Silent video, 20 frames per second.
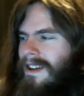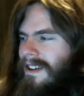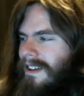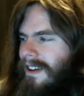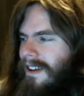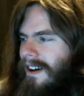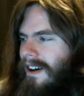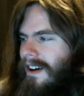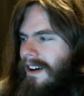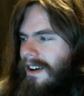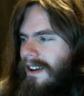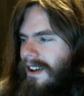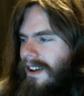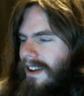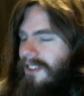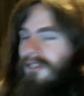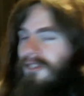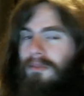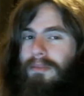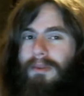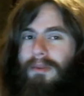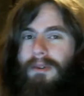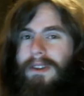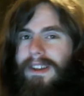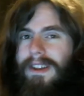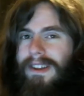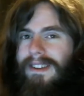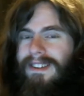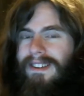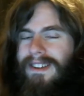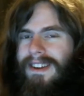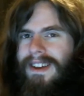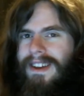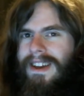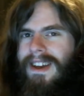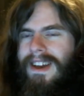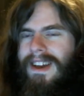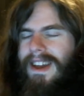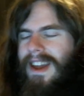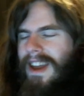uh, exploited
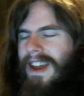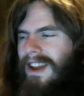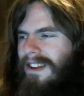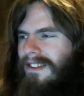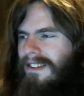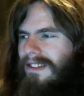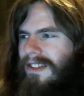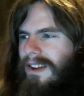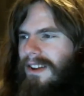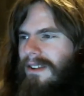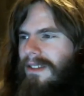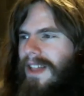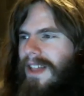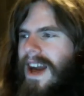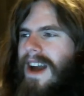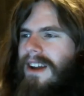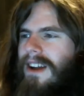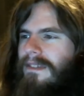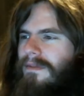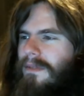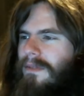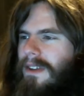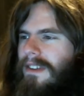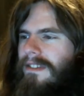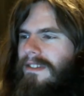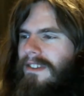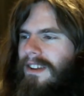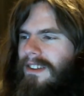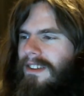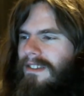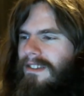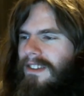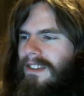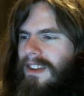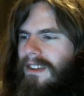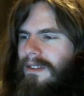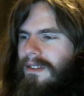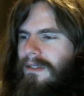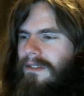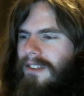and their lack of reasoning
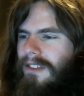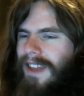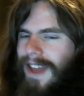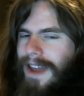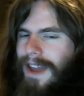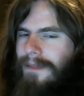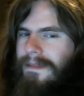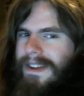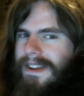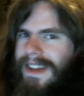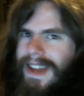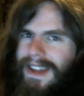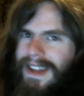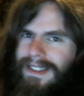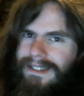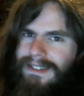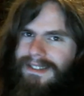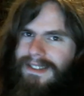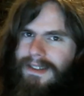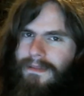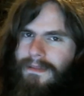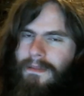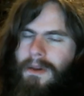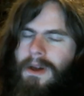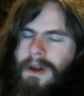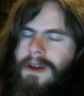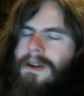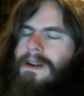skills gamed against them